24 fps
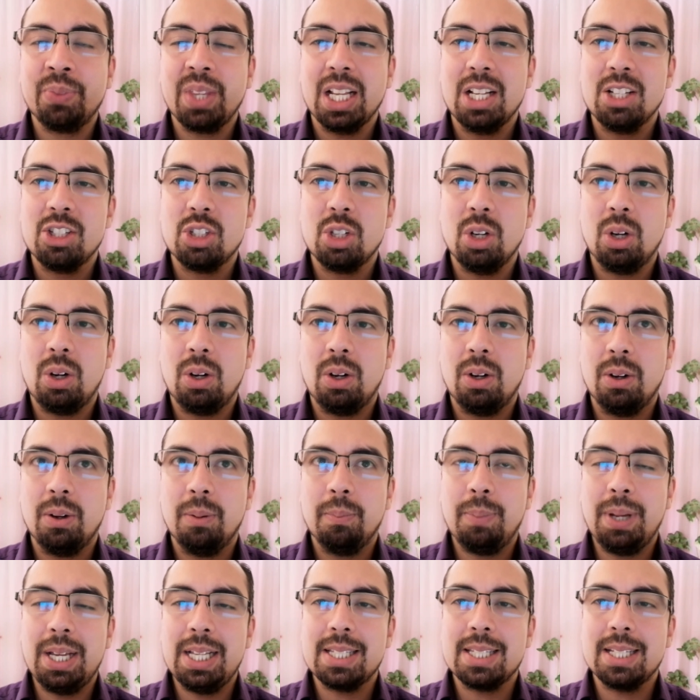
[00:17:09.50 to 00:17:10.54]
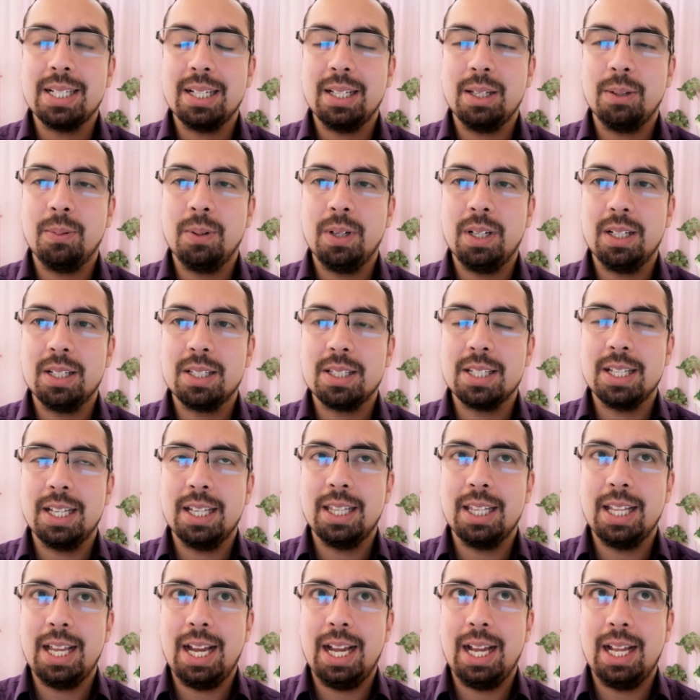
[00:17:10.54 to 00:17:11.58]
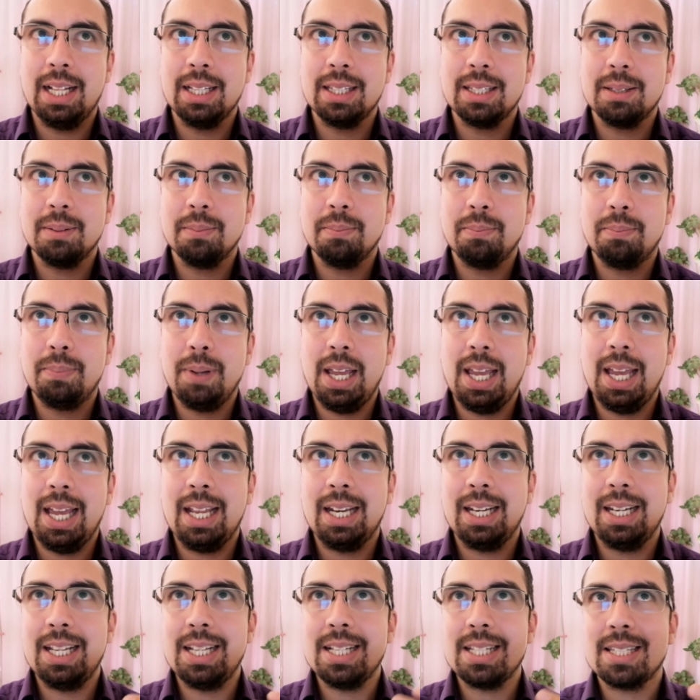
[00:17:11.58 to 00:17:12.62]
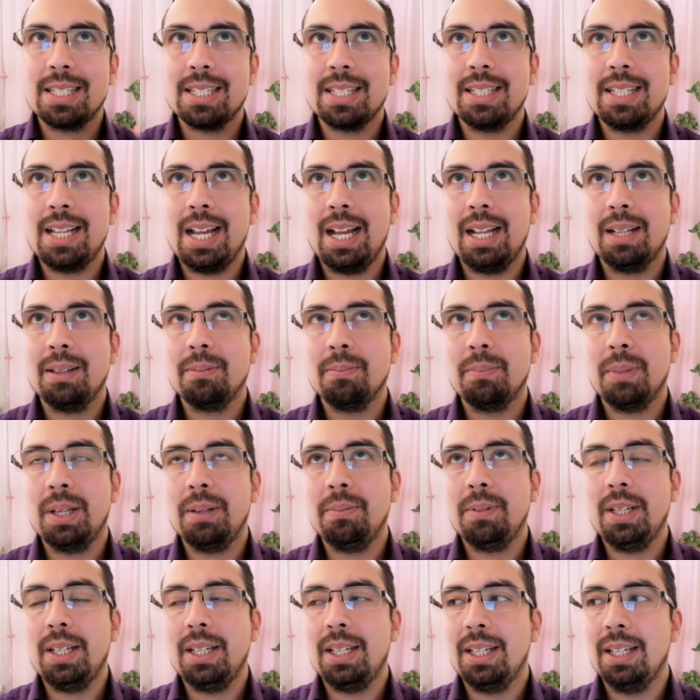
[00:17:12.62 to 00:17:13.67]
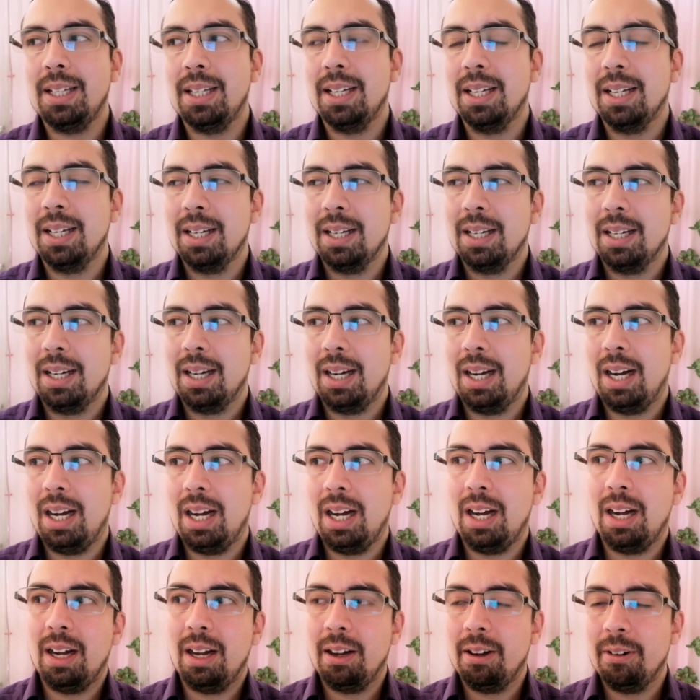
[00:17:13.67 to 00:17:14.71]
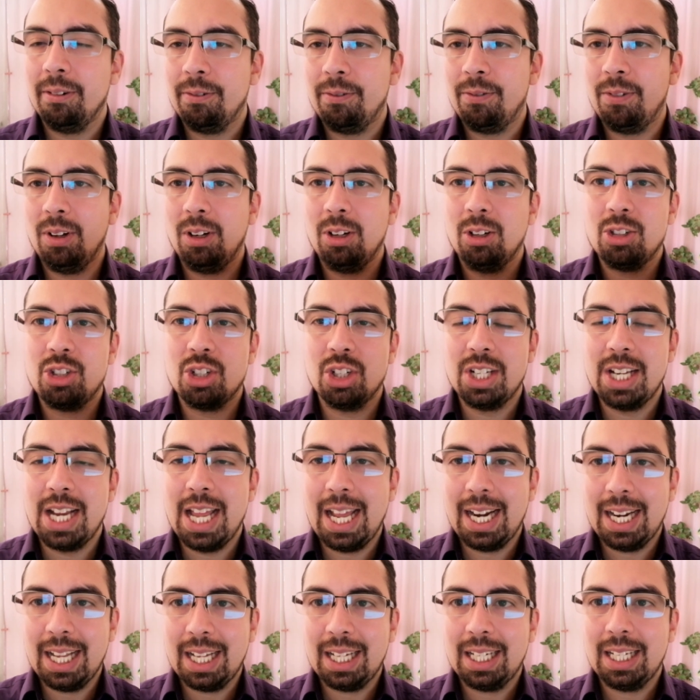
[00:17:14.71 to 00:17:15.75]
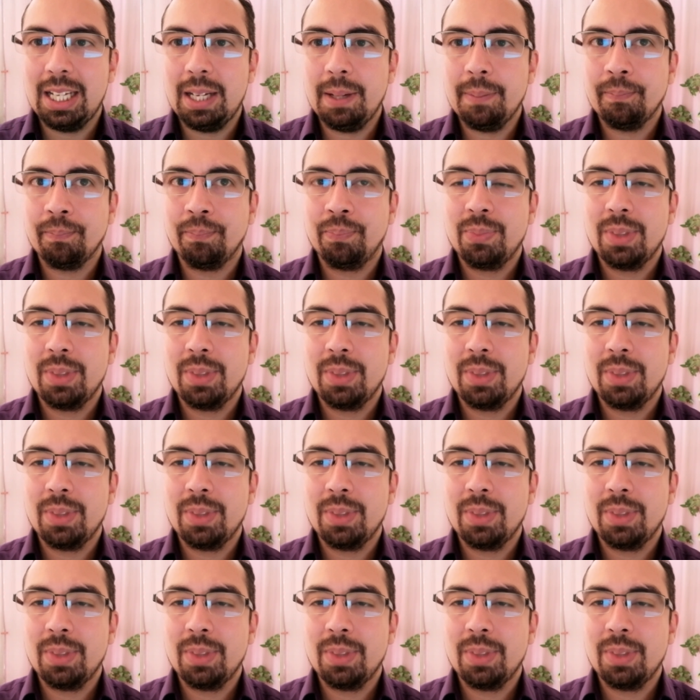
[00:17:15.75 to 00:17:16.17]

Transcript: So basically, we could say that at least not maybe phylogenetically,